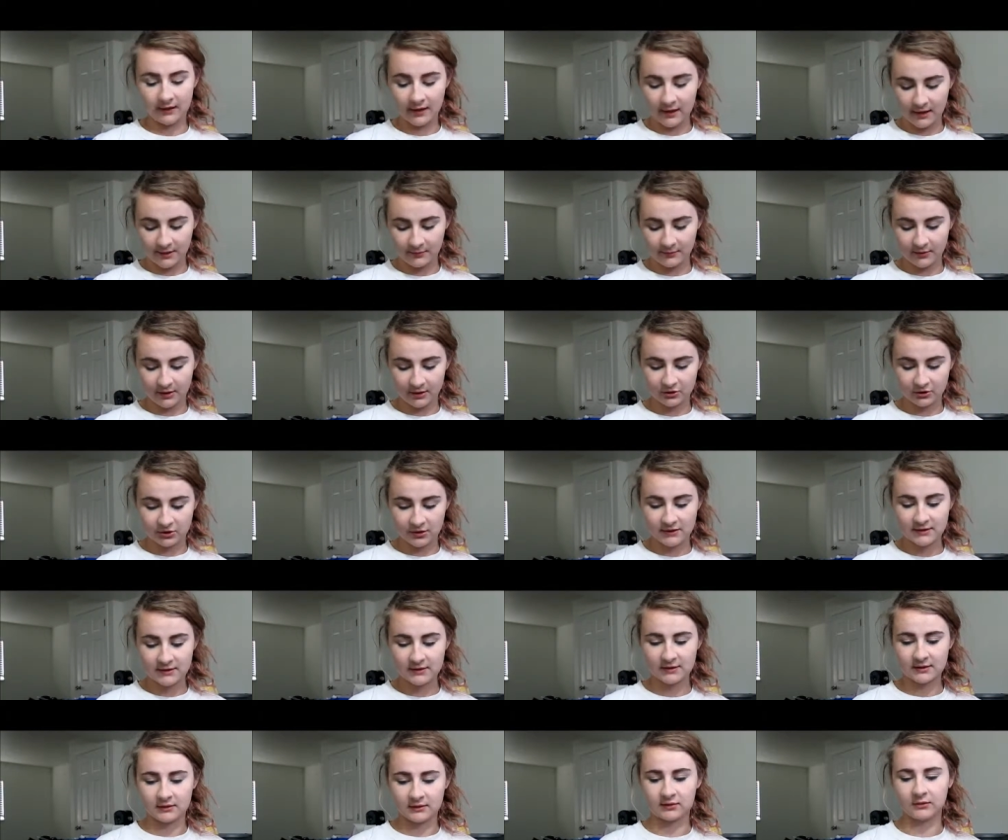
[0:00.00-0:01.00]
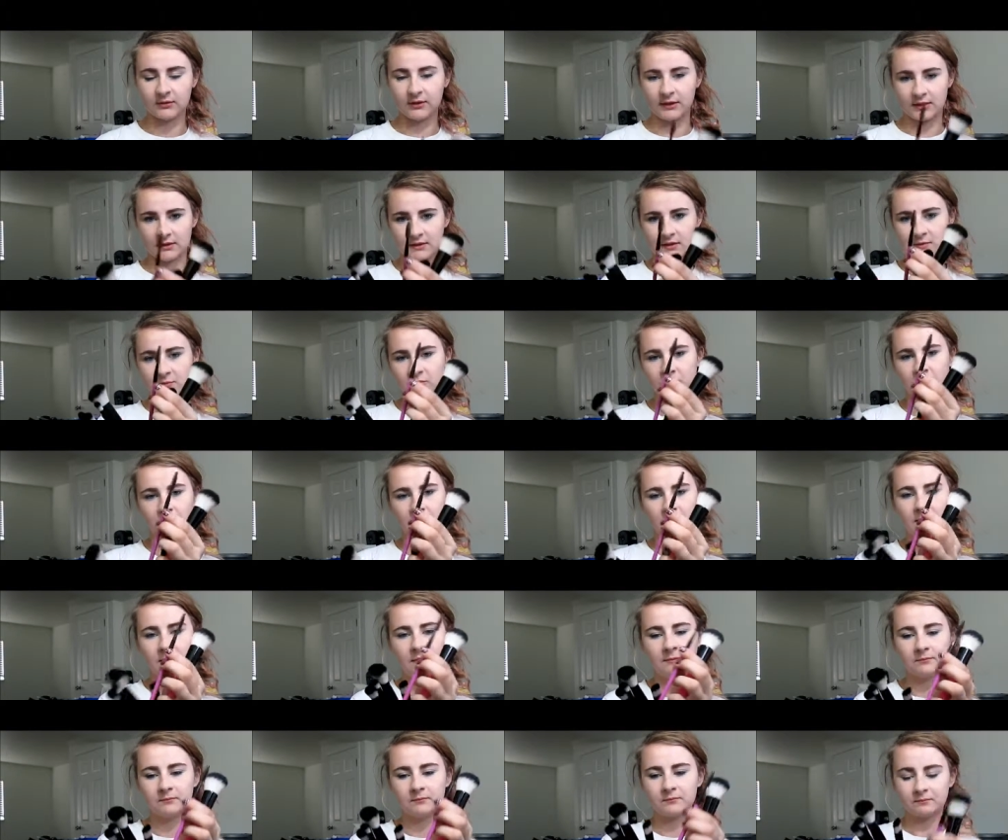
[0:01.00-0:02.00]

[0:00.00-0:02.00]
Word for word: eye brushes, including a spoolie.